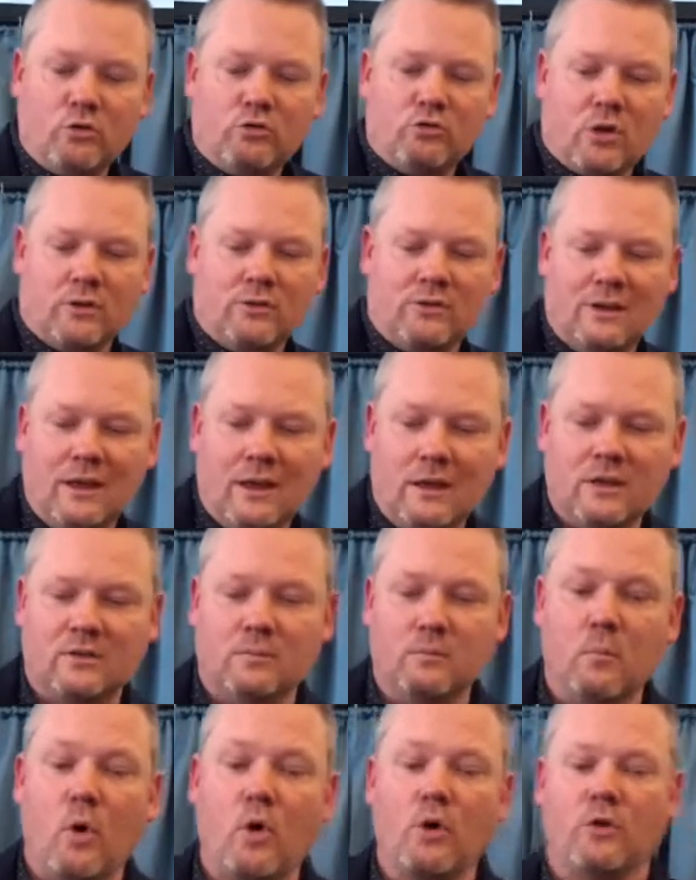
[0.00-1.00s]
translated as
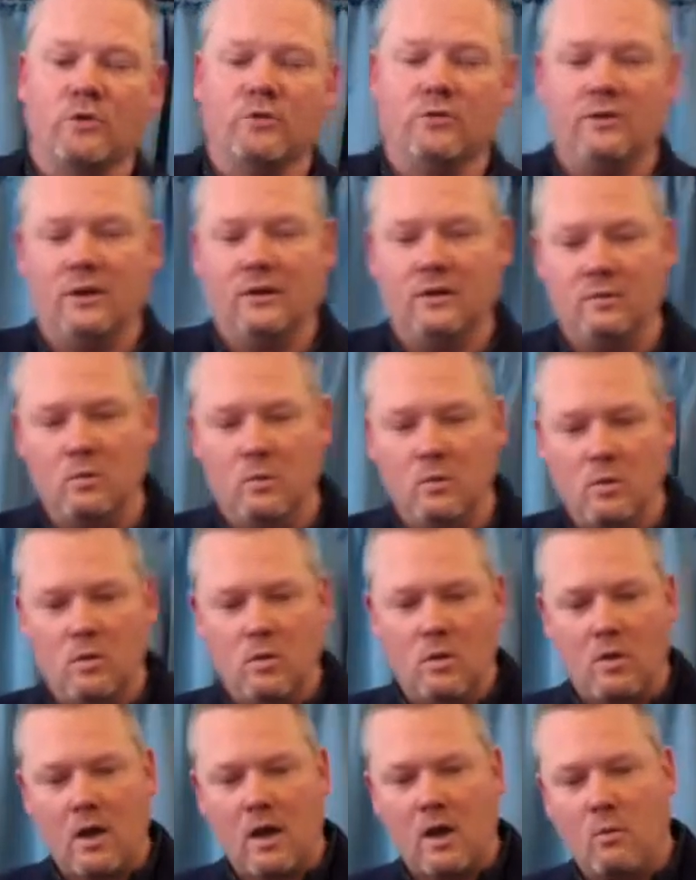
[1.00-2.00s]
modest in
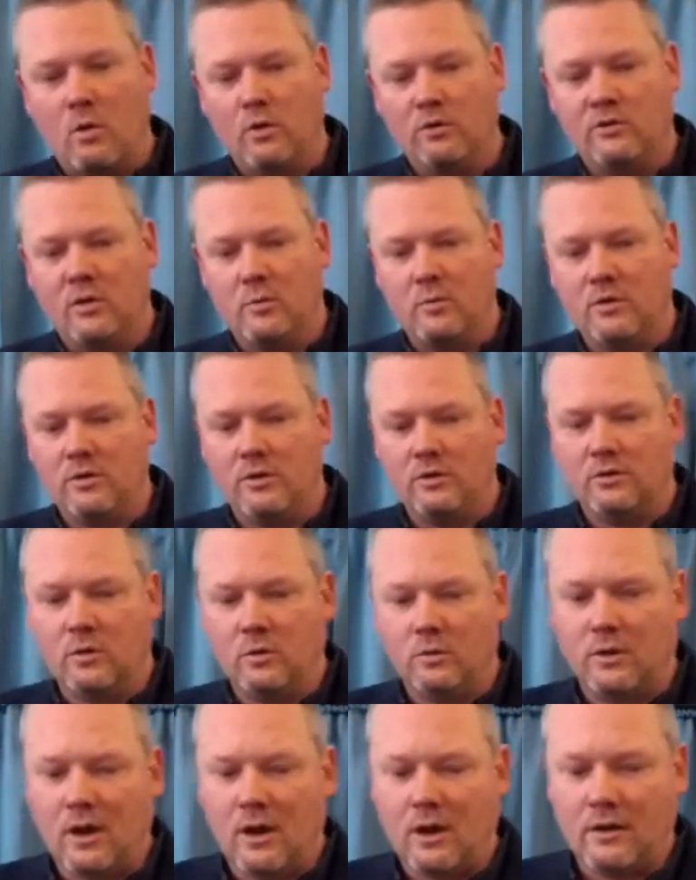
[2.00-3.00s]
1 Timothy
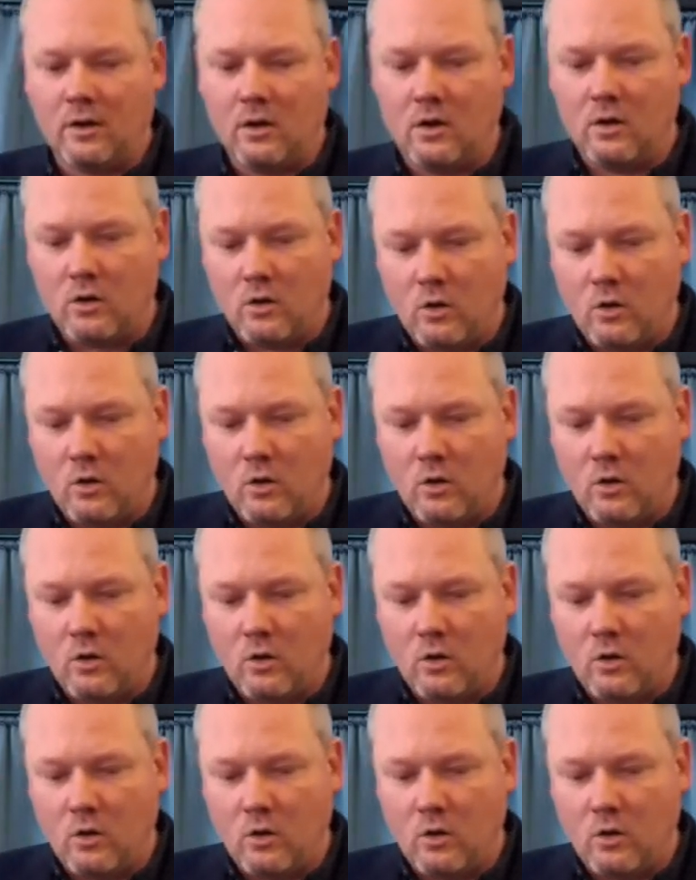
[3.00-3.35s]
2:9.